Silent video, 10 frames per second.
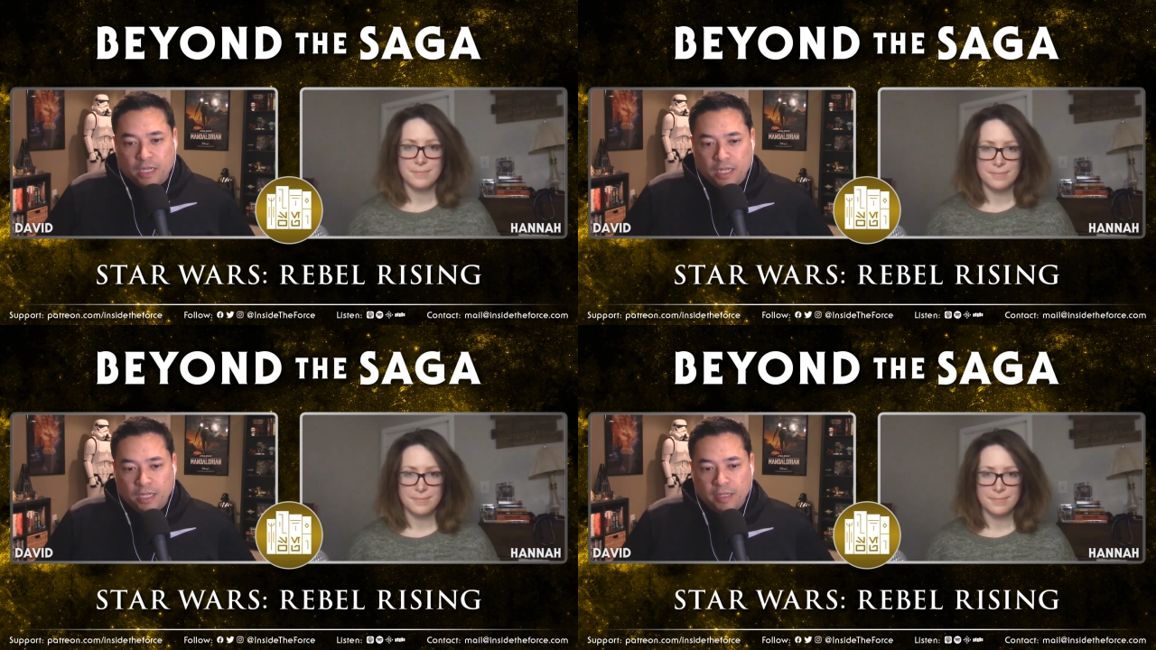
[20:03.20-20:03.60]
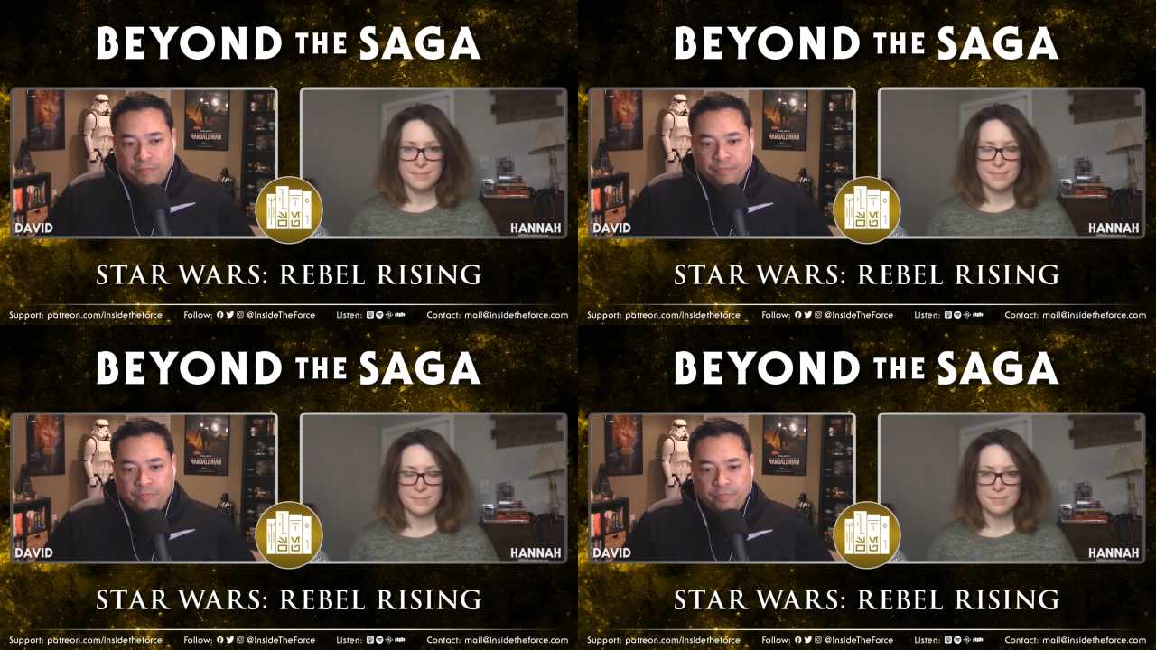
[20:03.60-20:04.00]

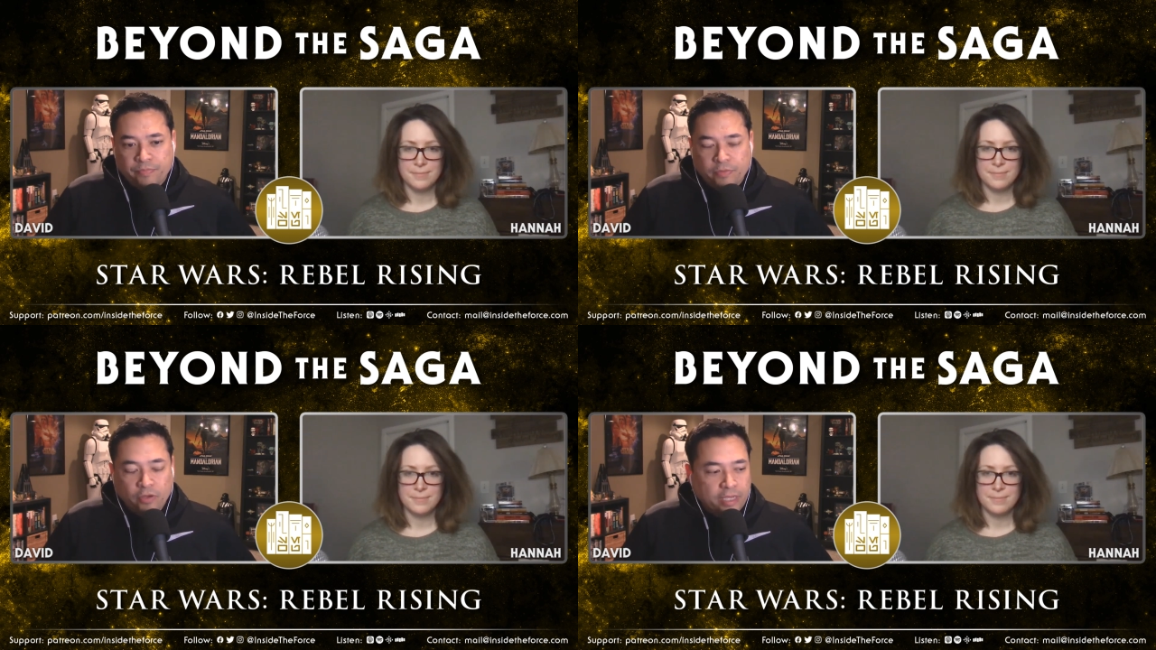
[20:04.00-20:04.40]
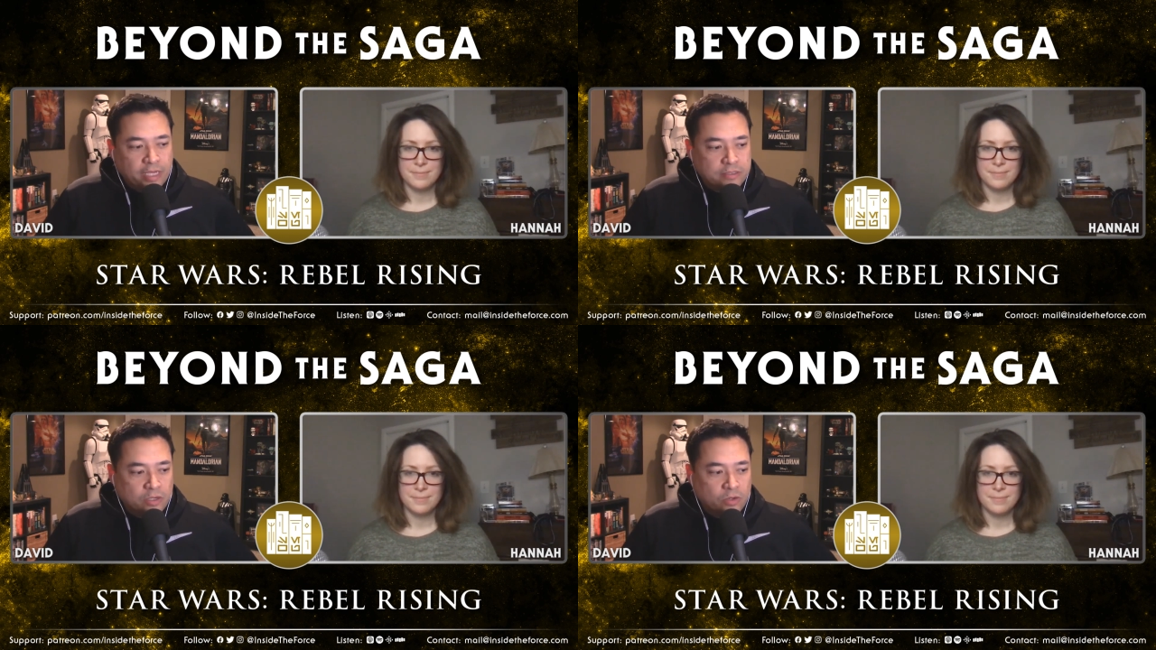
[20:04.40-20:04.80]
Speaker 1: um
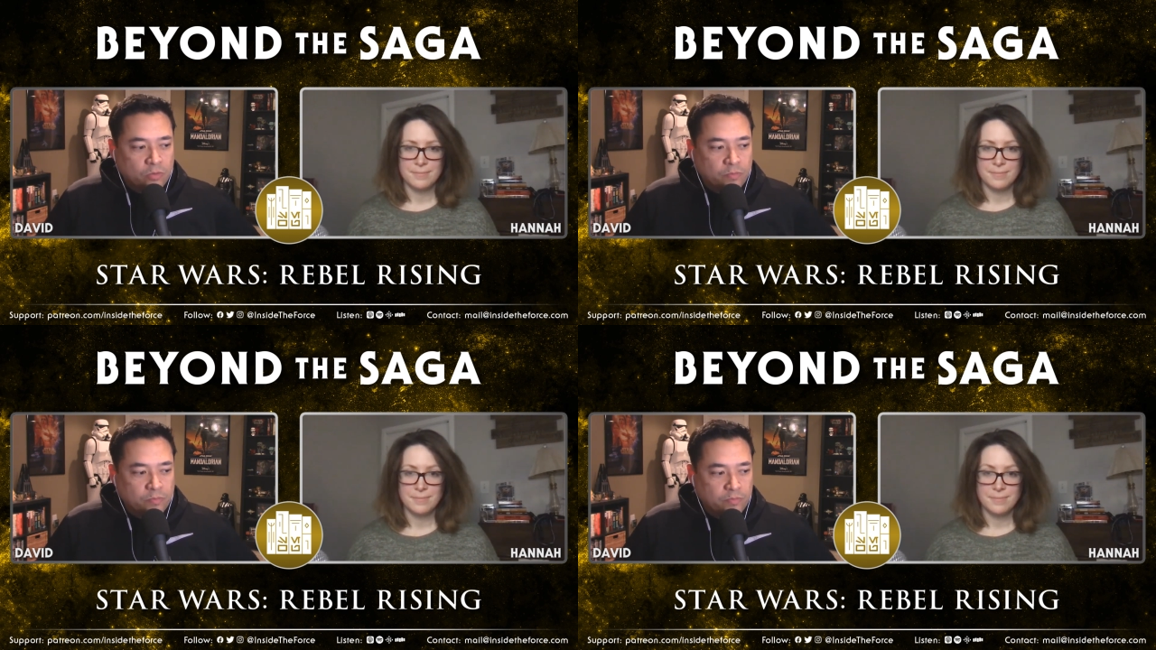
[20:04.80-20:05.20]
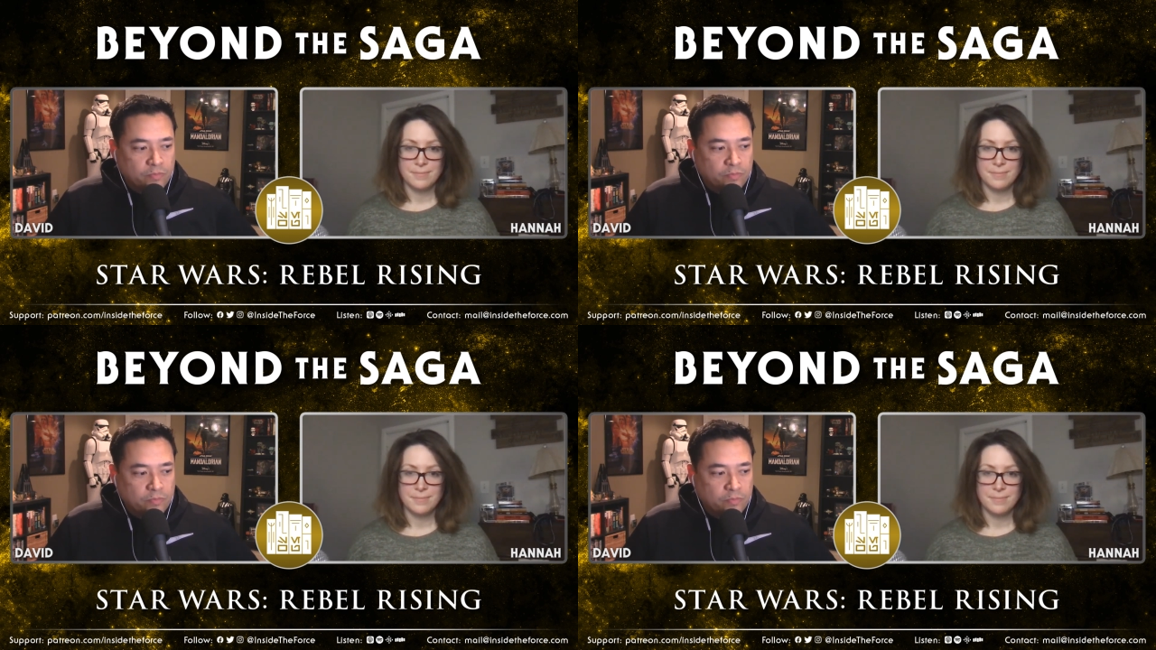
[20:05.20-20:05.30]
okay, so